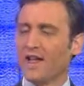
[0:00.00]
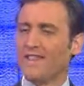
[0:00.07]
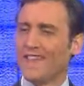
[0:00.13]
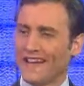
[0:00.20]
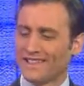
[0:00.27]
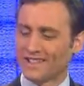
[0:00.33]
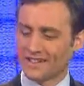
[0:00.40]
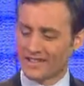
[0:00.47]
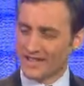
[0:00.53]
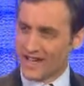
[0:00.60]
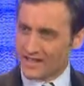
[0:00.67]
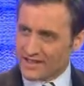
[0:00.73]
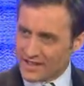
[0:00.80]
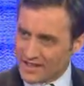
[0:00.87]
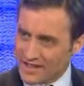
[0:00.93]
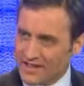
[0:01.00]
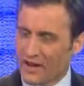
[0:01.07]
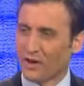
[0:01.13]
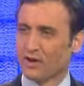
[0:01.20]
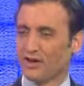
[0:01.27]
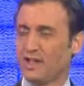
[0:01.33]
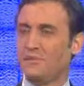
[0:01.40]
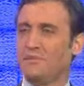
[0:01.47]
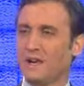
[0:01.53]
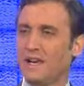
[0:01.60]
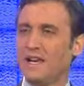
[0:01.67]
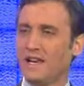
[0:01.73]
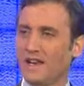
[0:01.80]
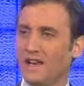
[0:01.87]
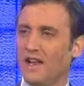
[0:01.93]
That doesn't necessarily
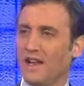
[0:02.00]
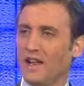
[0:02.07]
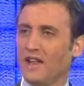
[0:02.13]
mean